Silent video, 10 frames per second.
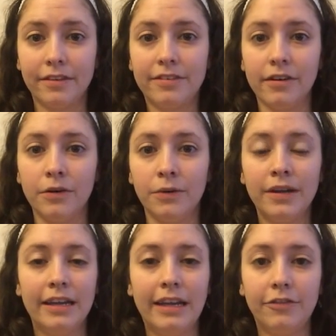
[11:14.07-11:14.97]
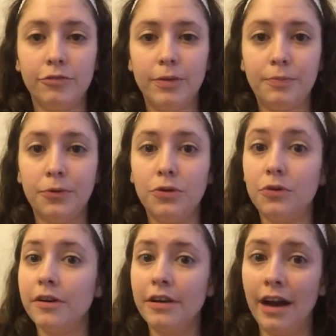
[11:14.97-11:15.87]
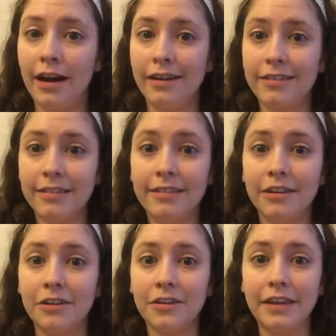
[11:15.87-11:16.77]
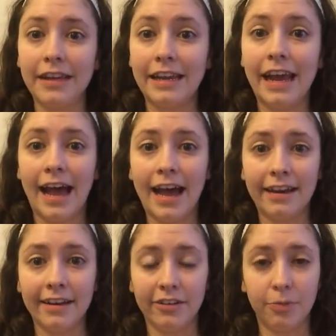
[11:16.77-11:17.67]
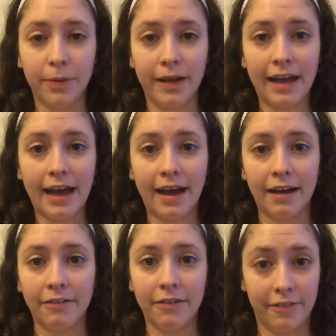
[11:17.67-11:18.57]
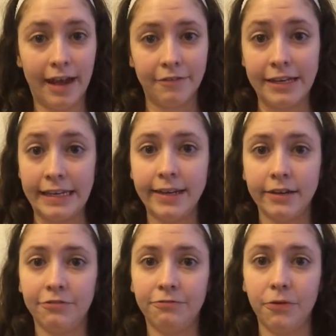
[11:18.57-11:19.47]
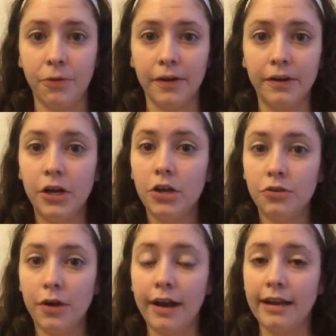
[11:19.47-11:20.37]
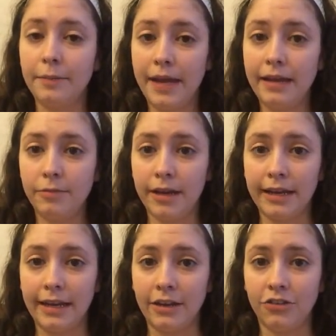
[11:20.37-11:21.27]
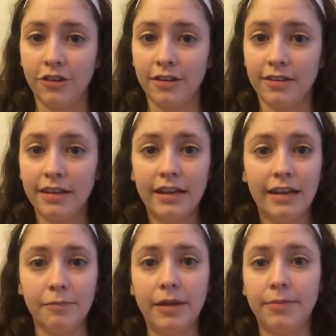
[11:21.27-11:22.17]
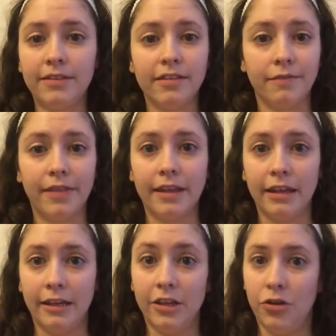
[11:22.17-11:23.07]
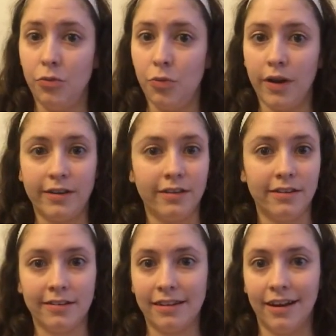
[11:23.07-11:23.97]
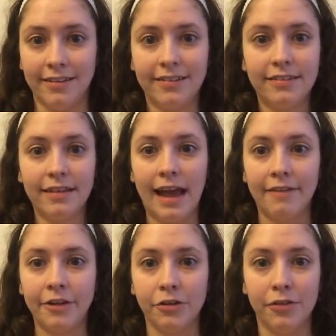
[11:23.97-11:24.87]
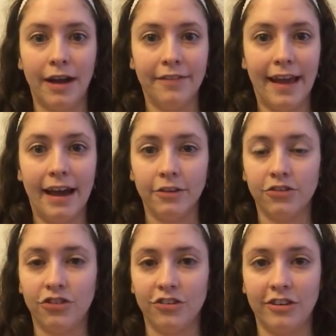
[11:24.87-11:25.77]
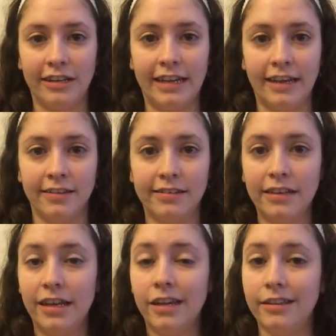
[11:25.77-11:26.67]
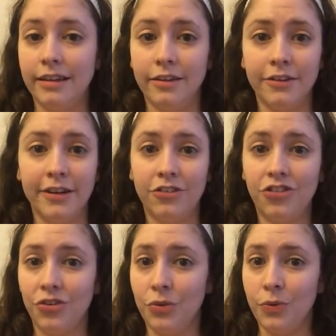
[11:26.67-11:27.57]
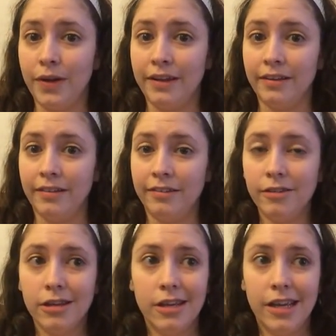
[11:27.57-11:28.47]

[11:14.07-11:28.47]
So even people who are not necessarily an addict but have a need for chronic pain medications, it may be something you want to discuss having around the house just in case. The other issue is